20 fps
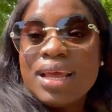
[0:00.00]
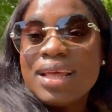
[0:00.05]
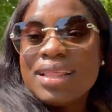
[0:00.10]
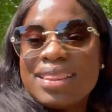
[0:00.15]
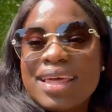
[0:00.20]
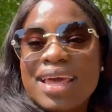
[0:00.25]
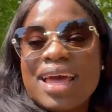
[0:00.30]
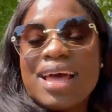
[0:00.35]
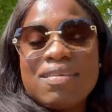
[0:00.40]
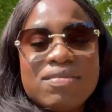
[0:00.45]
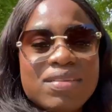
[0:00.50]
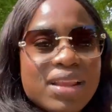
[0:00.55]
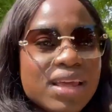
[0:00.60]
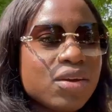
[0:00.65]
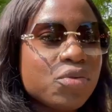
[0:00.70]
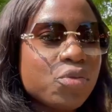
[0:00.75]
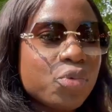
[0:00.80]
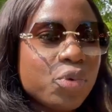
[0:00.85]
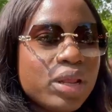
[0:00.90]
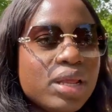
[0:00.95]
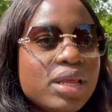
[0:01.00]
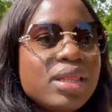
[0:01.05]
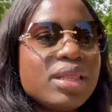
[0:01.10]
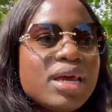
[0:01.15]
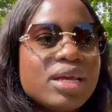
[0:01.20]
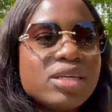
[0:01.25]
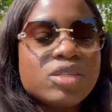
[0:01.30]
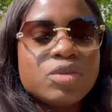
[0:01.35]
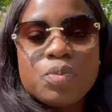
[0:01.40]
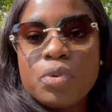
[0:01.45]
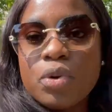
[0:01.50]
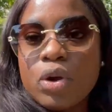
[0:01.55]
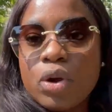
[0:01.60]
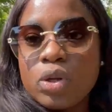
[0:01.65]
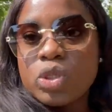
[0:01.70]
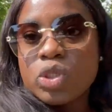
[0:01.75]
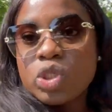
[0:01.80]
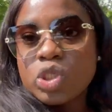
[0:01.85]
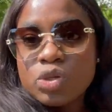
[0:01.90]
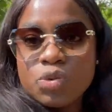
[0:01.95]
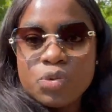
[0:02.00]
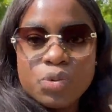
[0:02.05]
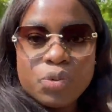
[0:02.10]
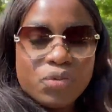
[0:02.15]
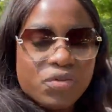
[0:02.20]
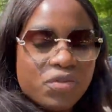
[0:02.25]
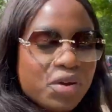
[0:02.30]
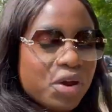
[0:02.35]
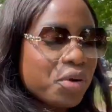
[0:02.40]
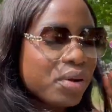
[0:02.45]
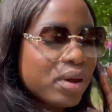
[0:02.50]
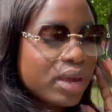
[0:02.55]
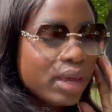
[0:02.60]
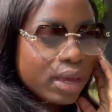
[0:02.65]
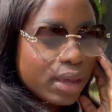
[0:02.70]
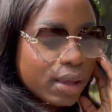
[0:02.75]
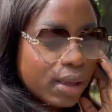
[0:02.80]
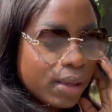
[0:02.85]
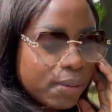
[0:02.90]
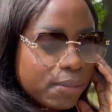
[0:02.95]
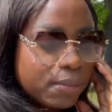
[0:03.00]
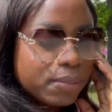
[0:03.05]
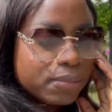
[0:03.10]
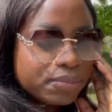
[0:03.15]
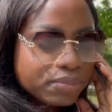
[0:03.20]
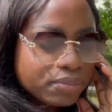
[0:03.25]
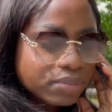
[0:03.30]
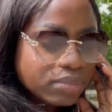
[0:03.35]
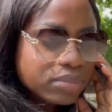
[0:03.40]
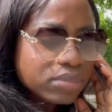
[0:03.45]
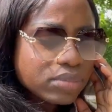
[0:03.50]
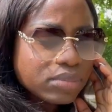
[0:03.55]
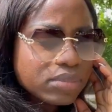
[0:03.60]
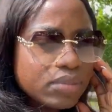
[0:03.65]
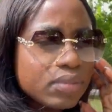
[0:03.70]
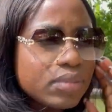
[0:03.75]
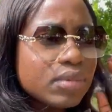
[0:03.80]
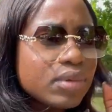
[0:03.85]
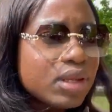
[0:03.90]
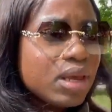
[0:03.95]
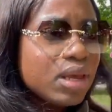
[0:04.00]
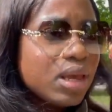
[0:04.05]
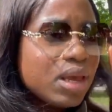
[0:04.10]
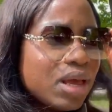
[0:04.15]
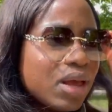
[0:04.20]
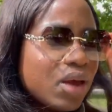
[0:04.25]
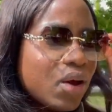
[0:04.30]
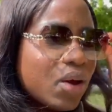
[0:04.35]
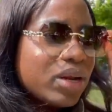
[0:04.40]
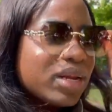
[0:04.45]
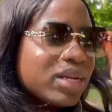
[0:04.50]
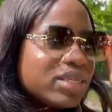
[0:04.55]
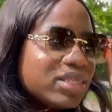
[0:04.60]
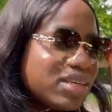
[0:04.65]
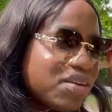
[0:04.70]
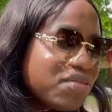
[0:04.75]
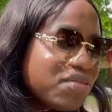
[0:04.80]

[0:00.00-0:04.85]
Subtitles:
they had like really nice brunch. Very how can I say,